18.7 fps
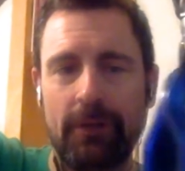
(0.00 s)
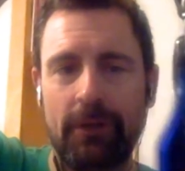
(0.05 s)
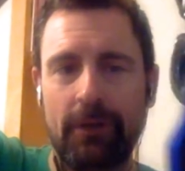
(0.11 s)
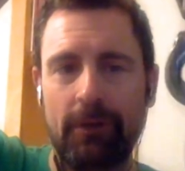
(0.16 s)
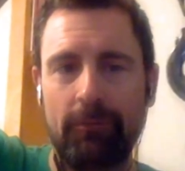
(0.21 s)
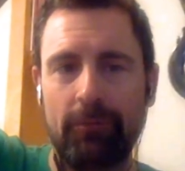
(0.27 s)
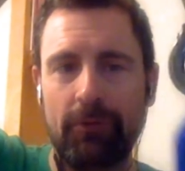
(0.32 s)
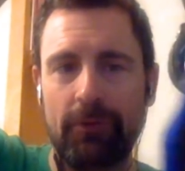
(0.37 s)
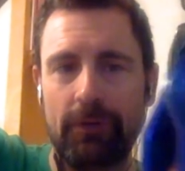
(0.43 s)

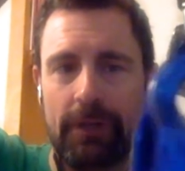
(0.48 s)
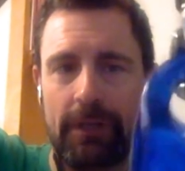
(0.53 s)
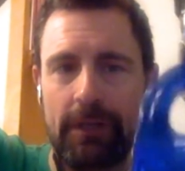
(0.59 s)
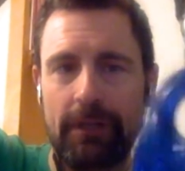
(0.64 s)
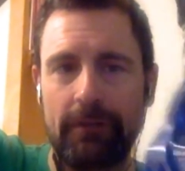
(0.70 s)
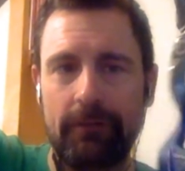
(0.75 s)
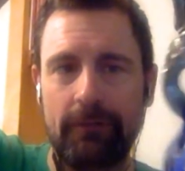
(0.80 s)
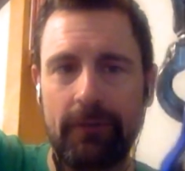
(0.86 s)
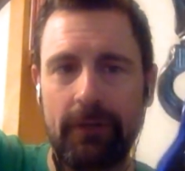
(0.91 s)
a
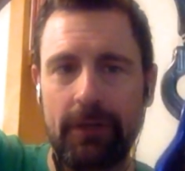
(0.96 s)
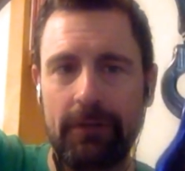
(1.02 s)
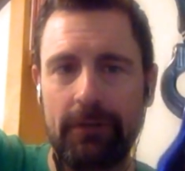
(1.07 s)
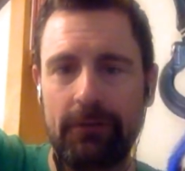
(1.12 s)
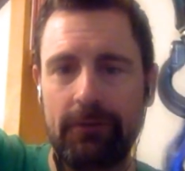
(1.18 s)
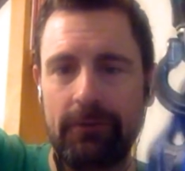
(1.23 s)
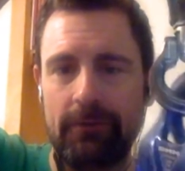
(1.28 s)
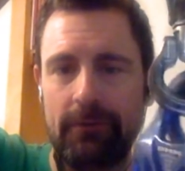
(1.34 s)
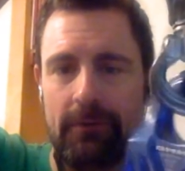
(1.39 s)
pulley
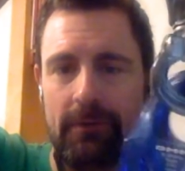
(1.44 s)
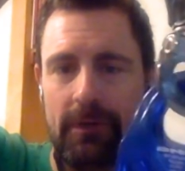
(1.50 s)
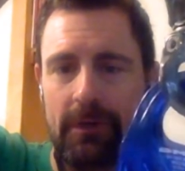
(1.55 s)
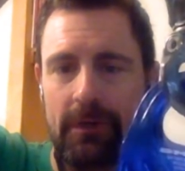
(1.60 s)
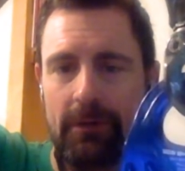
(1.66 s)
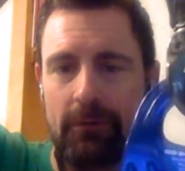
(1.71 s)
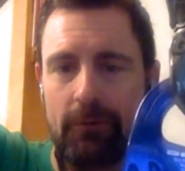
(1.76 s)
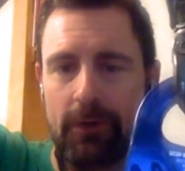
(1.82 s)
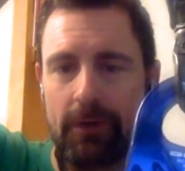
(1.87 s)

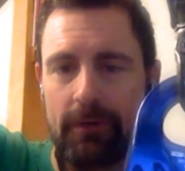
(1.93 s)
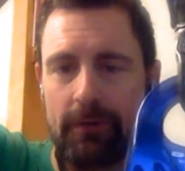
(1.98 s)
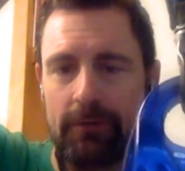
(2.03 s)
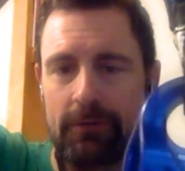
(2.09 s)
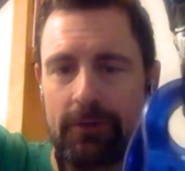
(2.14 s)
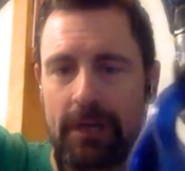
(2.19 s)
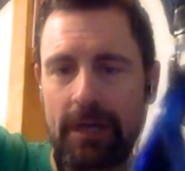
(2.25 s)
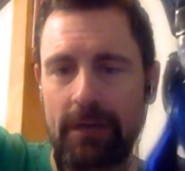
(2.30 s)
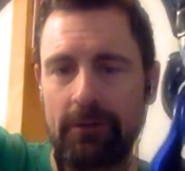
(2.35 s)
into one of the
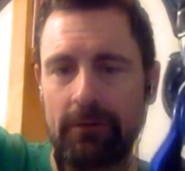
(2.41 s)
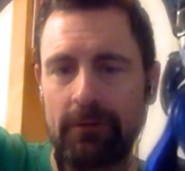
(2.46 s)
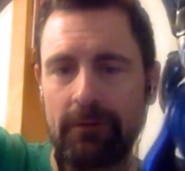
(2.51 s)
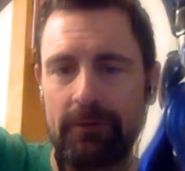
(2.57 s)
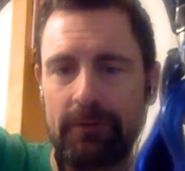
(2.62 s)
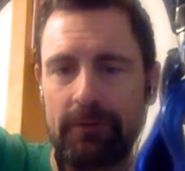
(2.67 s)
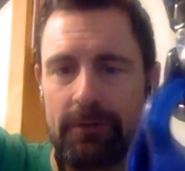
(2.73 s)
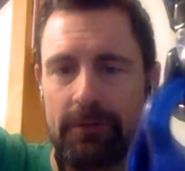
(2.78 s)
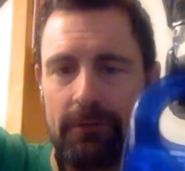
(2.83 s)

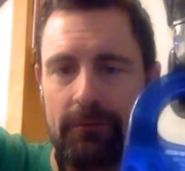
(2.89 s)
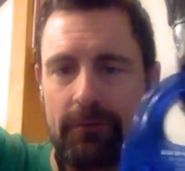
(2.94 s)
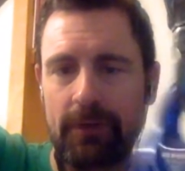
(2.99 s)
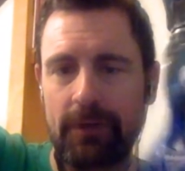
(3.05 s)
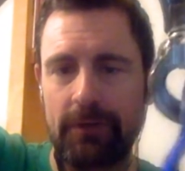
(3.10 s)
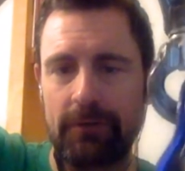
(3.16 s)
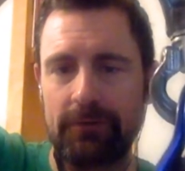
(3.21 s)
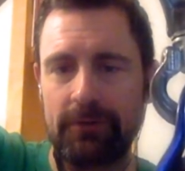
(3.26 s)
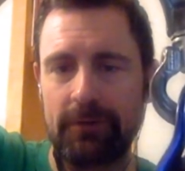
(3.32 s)
shackles, and you've
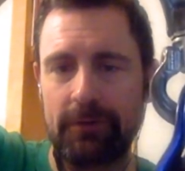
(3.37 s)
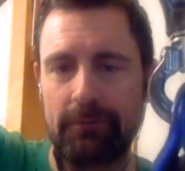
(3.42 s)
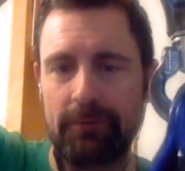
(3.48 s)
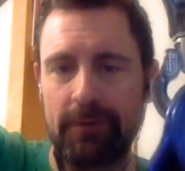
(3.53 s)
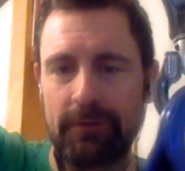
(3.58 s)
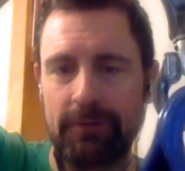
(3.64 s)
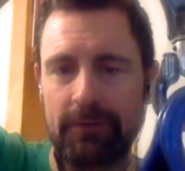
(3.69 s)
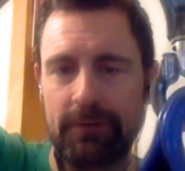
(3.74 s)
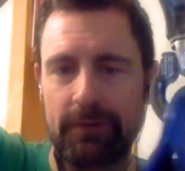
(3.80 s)
got yourself
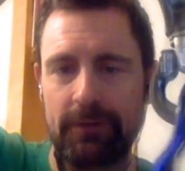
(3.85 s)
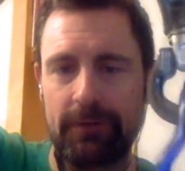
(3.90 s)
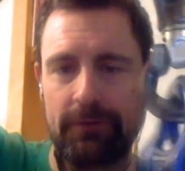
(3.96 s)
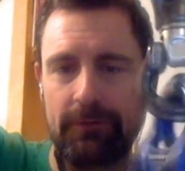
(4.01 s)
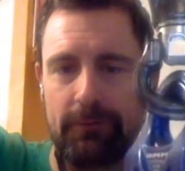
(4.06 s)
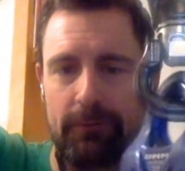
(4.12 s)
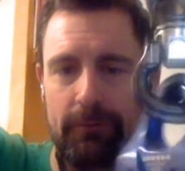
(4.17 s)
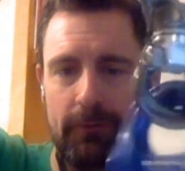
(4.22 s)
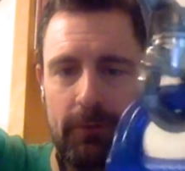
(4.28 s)
basically a
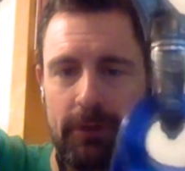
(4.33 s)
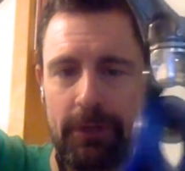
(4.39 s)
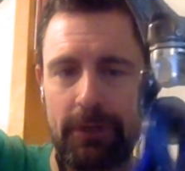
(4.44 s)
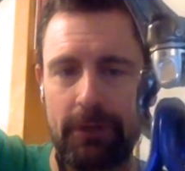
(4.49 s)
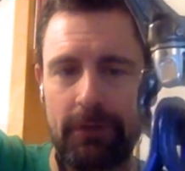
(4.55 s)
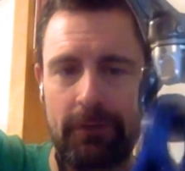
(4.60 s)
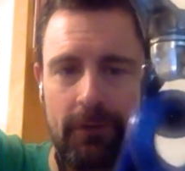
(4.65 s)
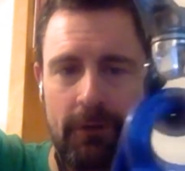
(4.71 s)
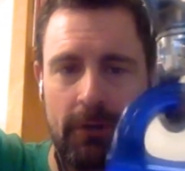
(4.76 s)

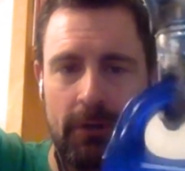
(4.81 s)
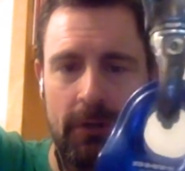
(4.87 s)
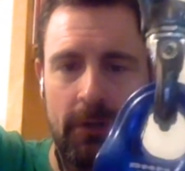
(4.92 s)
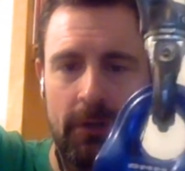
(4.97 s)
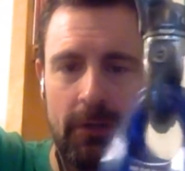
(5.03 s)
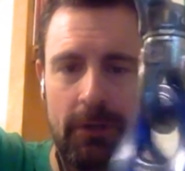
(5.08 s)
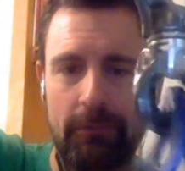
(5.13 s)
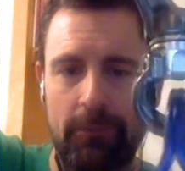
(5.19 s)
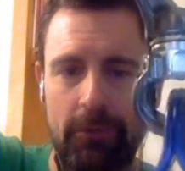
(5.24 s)
swiveling
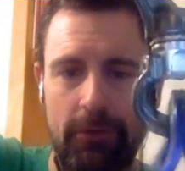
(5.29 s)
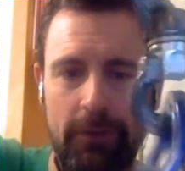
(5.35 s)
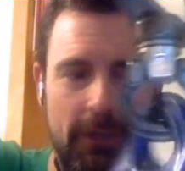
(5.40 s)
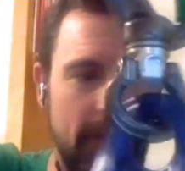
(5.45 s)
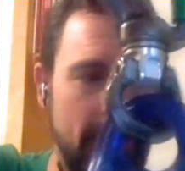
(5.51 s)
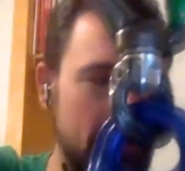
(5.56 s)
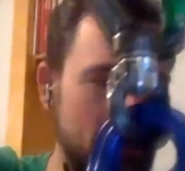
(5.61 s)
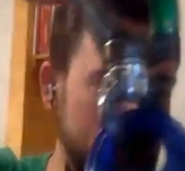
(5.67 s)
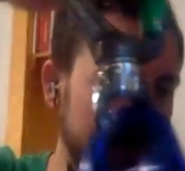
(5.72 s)

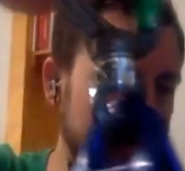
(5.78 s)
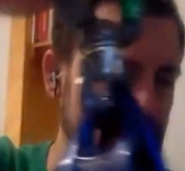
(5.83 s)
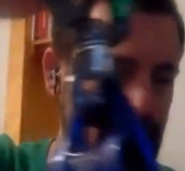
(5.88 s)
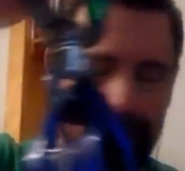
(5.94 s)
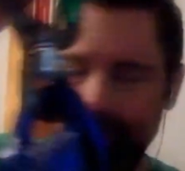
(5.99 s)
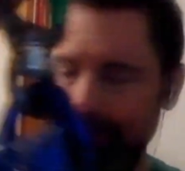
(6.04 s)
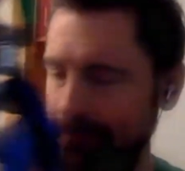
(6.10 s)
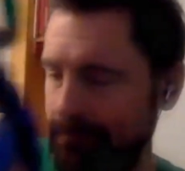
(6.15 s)
pulley connector.